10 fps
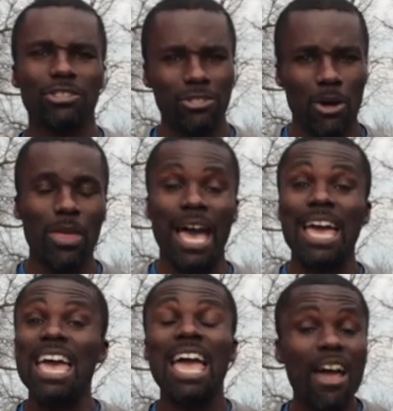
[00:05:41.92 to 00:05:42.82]
just know
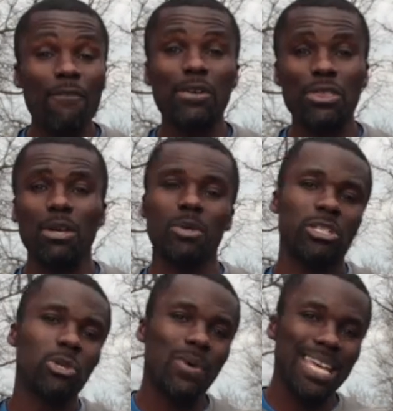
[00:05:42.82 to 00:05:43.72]
that Everything we
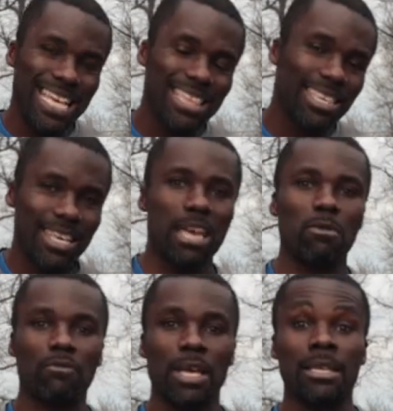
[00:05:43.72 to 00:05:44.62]
do in the
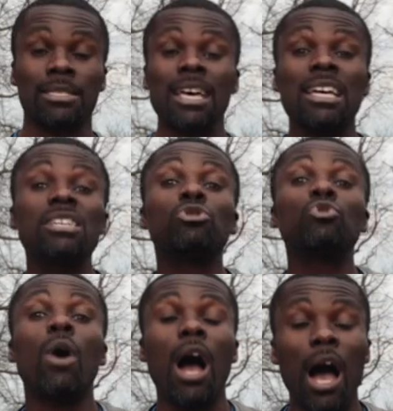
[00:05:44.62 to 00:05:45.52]
game of tennis is
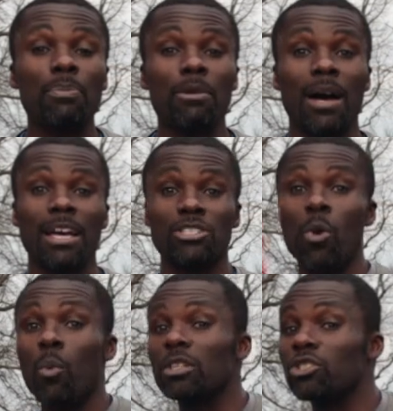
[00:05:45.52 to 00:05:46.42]
to optimize
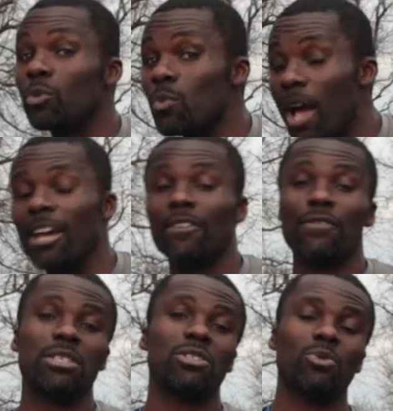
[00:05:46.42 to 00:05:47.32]
what your racket
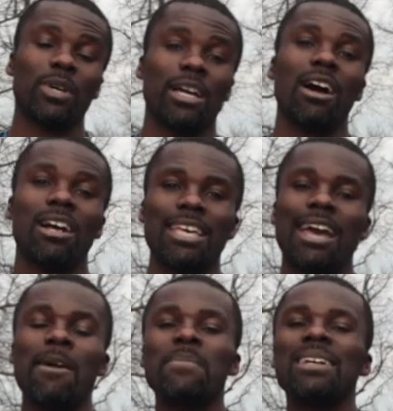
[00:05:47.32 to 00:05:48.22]
face is doing at
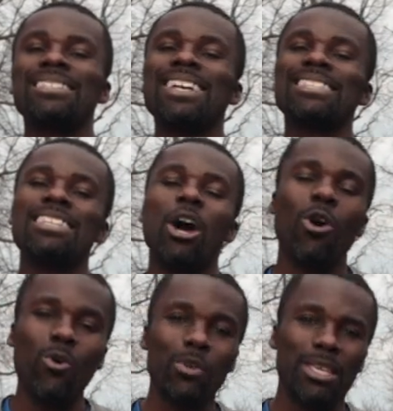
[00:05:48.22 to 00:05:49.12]
contact because that's the
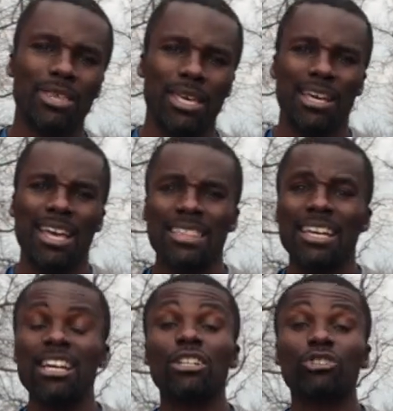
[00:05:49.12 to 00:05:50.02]
only thing
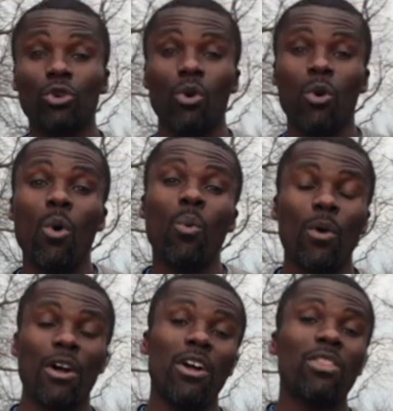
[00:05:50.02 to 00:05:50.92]
that can control
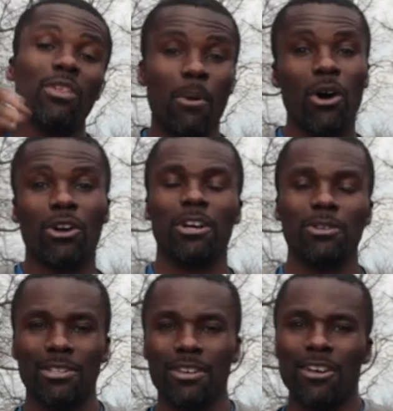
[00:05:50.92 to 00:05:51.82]
where the ball
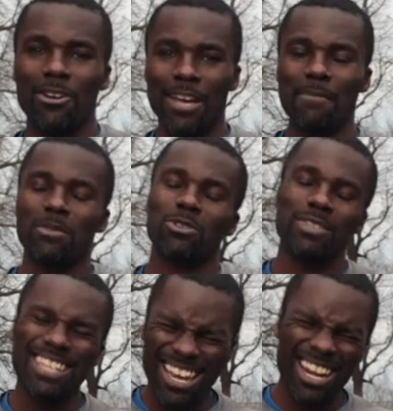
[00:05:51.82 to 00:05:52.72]
goes. Okay, so
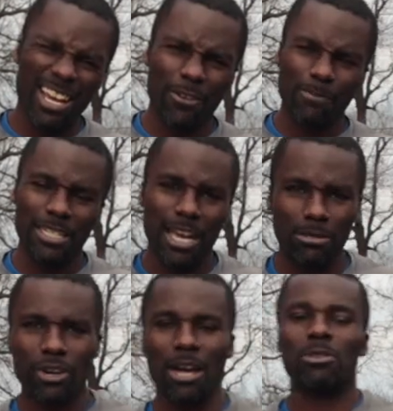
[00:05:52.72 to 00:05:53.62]
now that I got off my
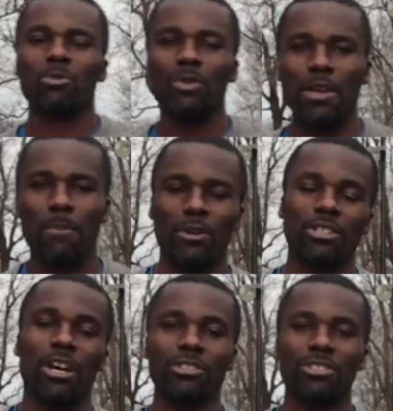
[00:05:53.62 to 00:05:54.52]
diatribe, it's really
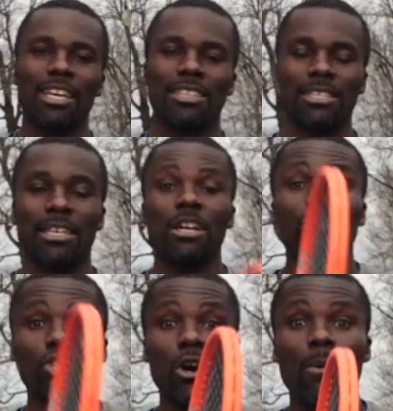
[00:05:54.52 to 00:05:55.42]
important to understand this.
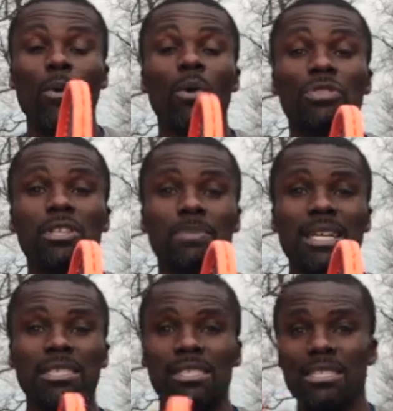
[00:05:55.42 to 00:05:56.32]
So, what this means